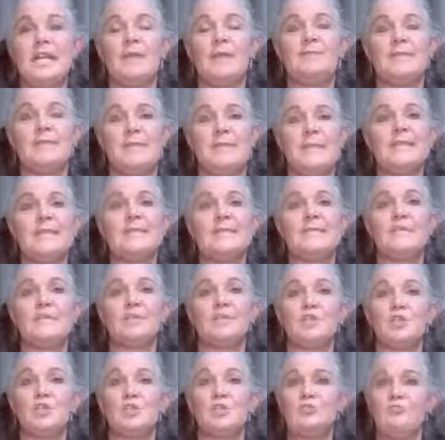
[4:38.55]
obsessed
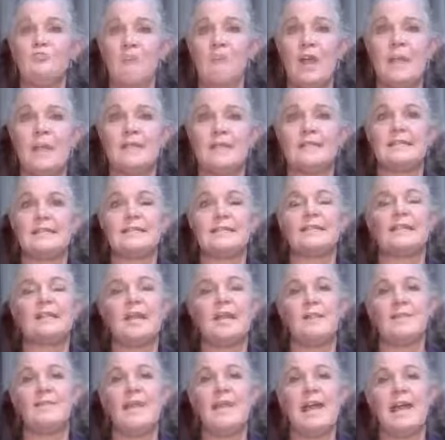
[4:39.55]
and stressed
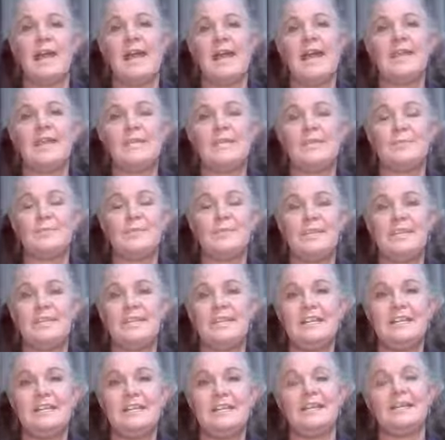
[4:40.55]
about a
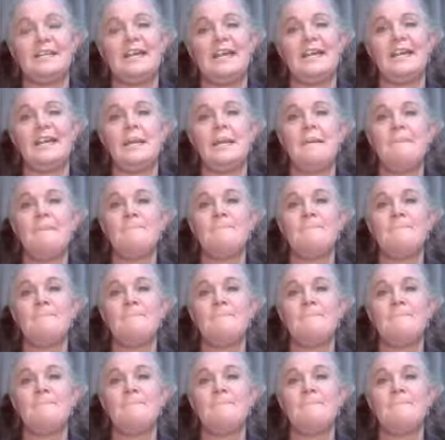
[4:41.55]
particular